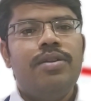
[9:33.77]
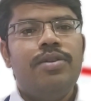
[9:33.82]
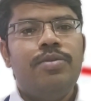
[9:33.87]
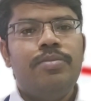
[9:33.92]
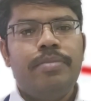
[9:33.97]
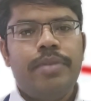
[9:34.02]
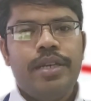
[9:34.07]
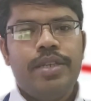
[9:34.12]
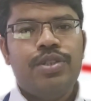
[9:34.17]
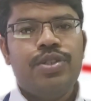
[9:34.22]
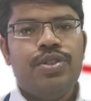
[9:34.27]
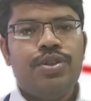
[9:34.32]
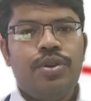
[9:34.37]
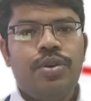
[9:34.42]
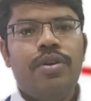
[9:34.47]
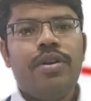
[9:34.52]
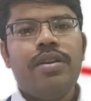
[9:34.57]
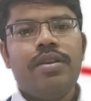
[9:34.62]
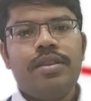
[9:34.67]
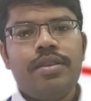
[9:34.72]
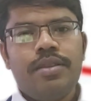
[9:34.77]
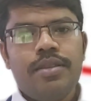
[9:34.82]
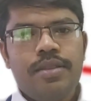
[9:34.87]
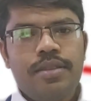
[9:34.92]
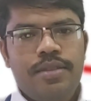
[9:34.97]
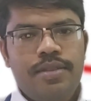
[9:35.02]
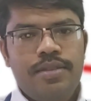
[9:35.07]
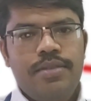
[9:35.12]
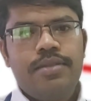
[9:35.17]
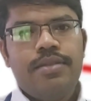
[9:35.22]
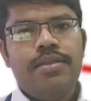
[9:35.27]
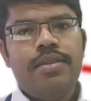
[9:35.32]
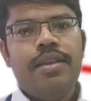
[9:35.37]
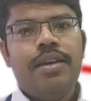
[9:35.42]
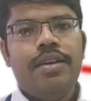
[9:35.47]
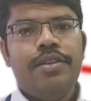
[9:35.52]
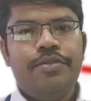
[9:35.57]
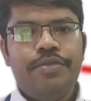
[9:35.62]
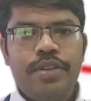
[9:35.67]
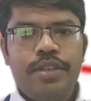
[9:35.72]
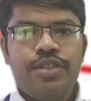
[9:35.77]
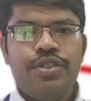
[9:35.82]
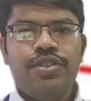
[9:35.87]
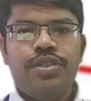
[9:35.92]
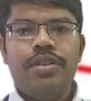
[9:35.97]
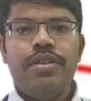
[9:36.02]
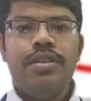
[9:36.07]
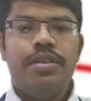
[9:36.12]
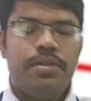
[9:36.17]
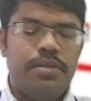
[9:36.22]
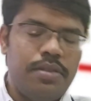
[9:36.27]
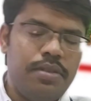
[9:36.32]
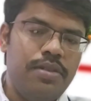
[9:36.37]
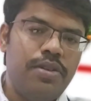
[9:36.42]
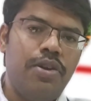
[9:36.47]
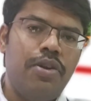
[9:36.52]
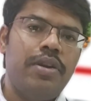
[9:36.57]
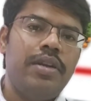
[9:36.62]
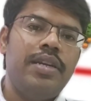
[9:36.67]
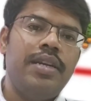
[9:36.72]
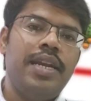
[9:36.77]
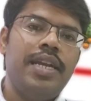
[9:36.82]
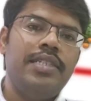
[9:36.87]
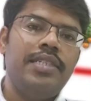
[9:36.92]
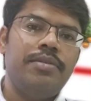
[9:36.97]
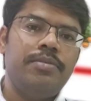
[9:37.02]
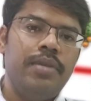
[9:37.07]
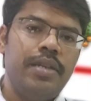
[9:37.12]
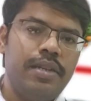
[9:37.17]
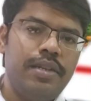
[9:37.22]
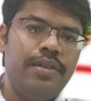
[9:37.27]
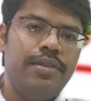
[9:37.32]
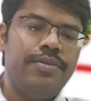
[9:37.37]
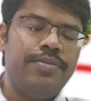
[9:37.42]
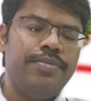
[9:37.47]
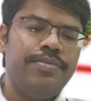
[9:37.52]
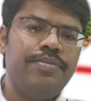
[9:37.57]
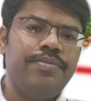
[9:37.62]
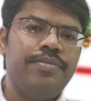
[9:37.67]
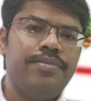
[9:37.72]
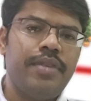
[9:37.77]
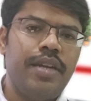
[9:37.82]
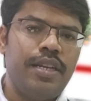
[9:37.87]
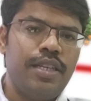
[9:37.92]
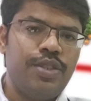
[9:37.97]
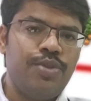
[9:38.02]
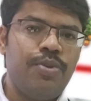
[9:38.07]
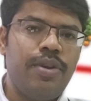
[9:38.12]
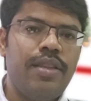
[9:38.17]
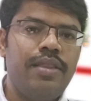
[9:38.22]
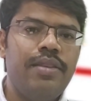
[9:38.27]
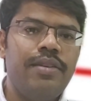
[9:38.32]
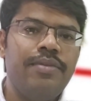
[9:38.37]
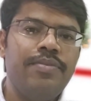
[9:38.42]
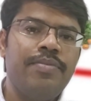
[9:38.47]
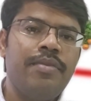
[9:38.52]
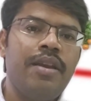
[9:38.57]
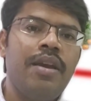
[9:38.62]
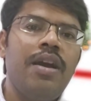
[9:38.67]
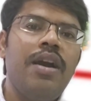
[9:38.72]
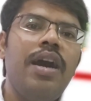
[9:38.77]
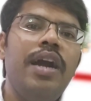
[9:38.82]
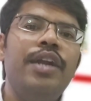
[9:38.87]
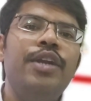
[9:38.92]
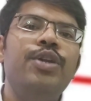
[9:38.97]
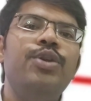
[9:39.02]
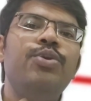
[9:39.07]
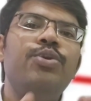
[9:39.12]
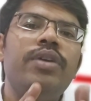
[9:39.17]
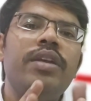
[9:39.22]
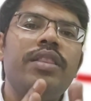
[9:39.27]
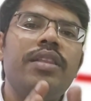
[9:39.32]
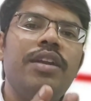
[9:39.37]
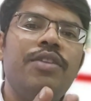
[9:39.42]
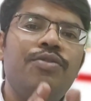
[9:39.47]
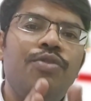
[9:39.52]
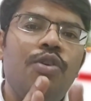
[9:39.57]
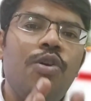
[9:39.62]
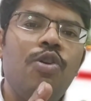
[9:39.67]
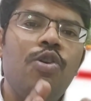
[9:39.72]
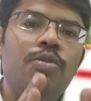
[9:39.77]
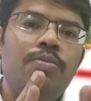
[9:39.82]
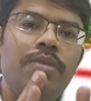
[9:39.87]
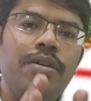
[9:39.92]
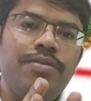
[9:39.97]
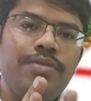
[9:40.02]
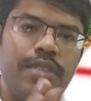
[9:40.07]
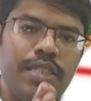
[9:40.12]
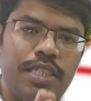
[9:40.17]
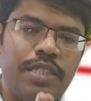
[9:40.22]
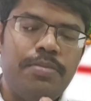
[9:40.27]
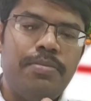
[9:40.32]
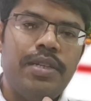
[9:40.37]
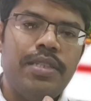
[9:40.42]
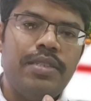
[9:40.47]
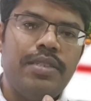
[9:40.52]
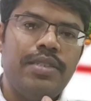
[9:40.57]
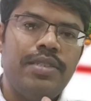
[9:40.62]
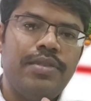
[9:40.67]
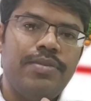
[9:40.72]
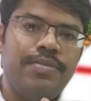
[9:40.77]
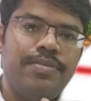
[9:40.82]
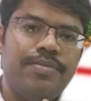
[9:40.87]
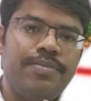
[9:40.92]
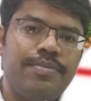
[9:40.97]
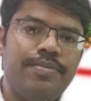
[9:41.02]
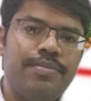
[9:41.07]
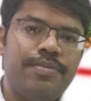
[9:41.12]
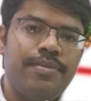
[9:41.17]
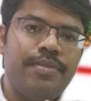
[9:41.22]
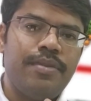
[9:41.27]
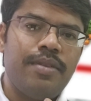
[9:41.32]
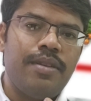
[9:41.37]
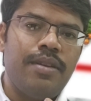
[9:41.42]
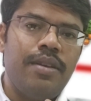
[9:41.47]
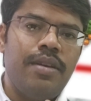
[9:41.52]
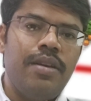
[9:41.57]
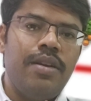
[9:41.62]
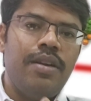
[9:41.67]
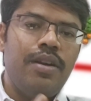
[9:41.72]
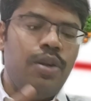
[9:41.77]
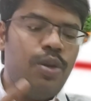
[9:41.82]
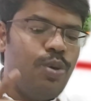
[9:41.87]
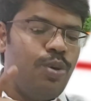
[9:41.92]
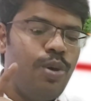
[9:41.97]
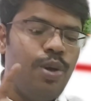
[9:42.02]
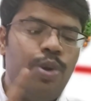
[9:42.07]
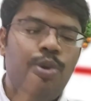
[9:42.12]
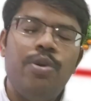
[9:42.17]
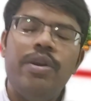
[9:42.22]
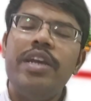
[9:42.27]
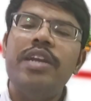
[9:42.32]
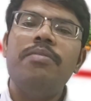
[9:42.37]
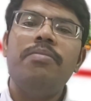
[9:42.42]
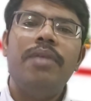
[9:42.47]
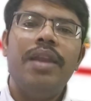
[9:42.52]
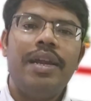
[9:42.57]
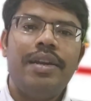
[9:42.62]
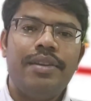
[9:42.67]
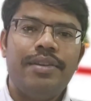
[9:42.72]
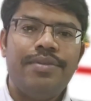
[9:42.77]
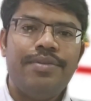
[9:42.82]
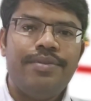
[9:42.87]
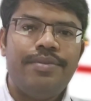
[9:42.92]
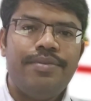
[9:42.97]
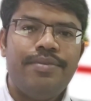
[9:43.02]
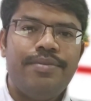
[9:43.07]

to make sure the infection not transmitted. That is one thing. And during that follow-up of 6 months, don't donate blood,